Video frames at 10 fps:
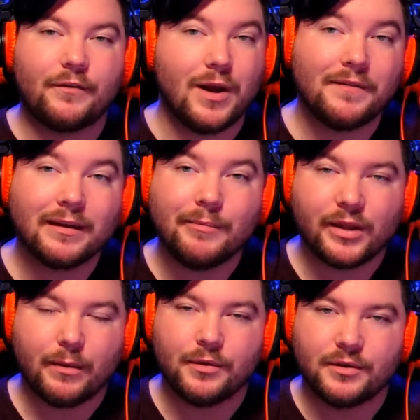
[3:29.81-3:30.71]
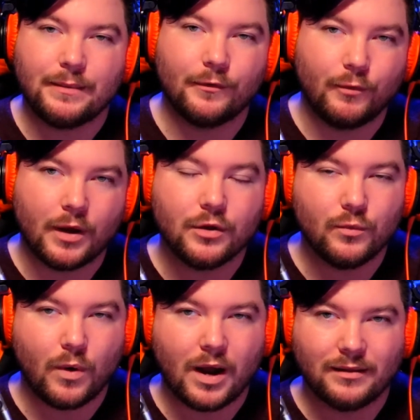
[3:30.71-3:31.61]
You have to communicate with your team of what you
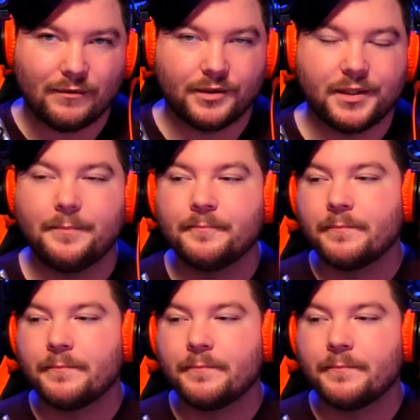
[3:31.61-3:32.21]
want leveled up.